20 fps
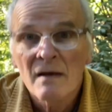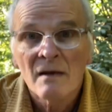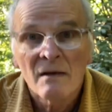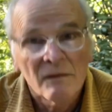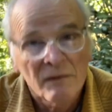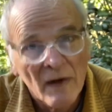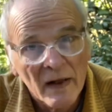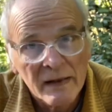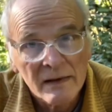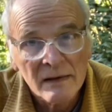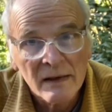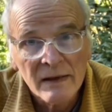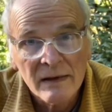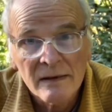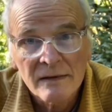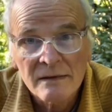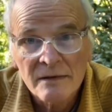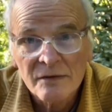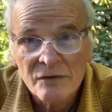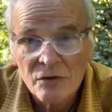Finally,
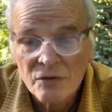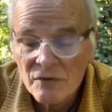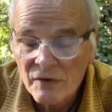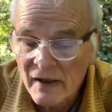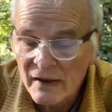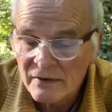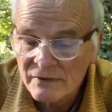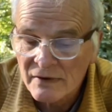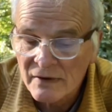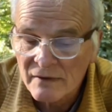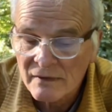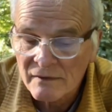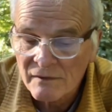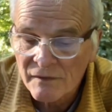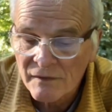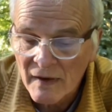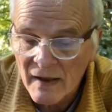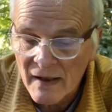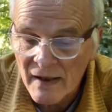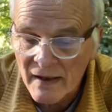in
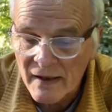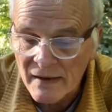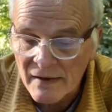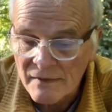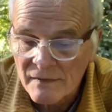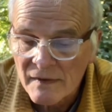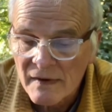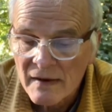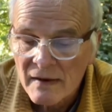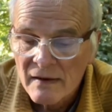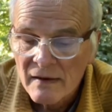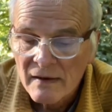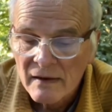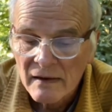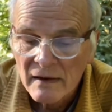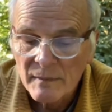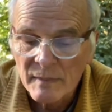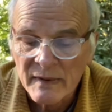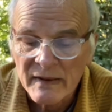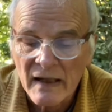2005,
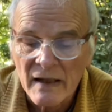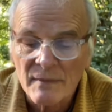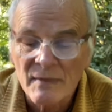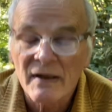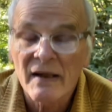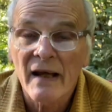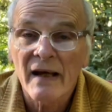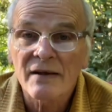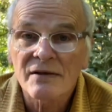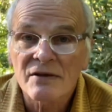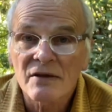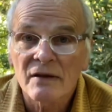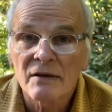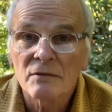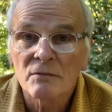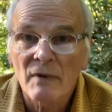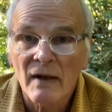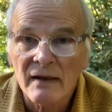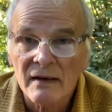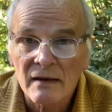it became a nationally
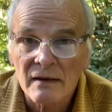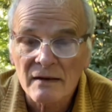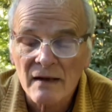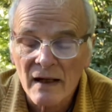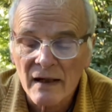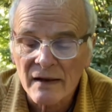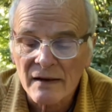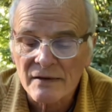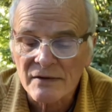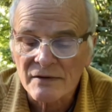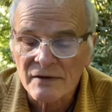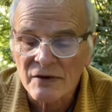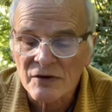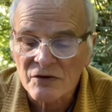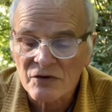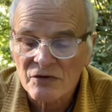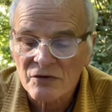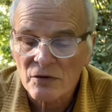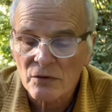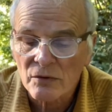recognized
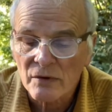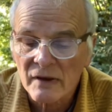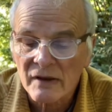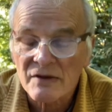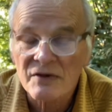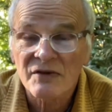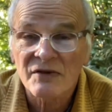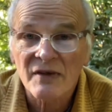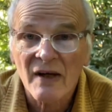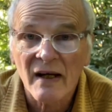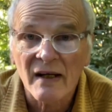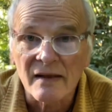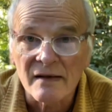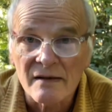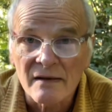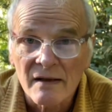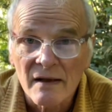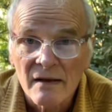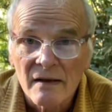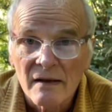historic site
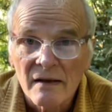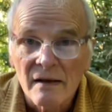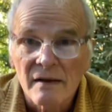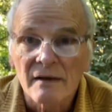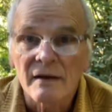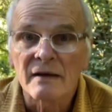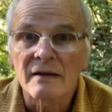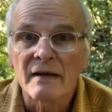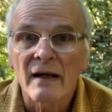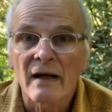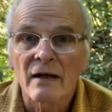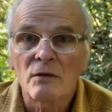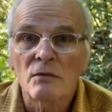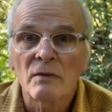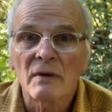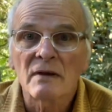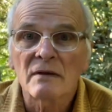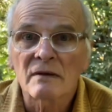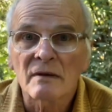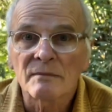that now
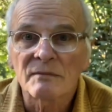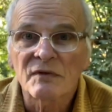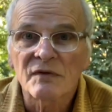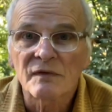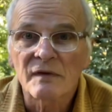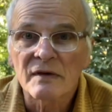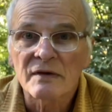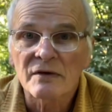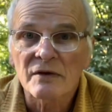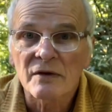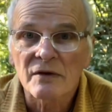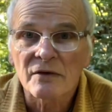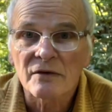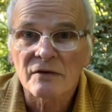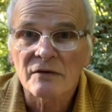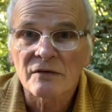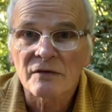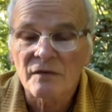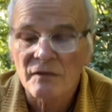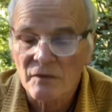welcomes
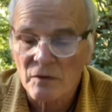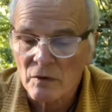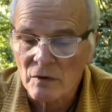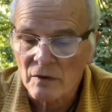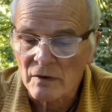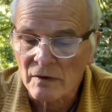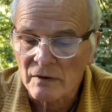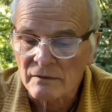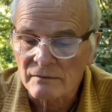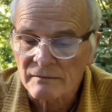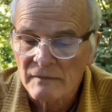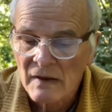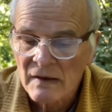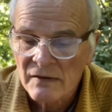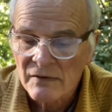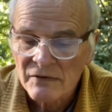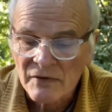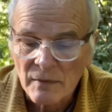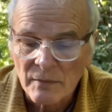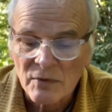visitors for
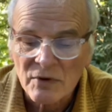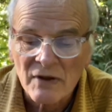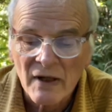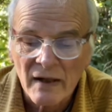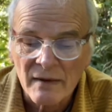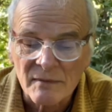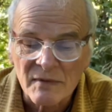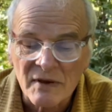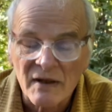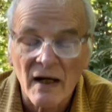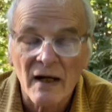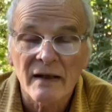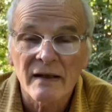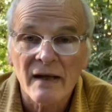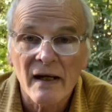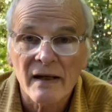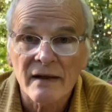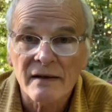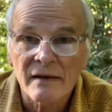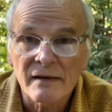summertime
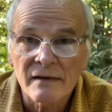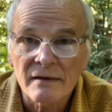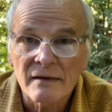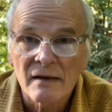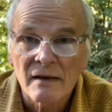kayaking,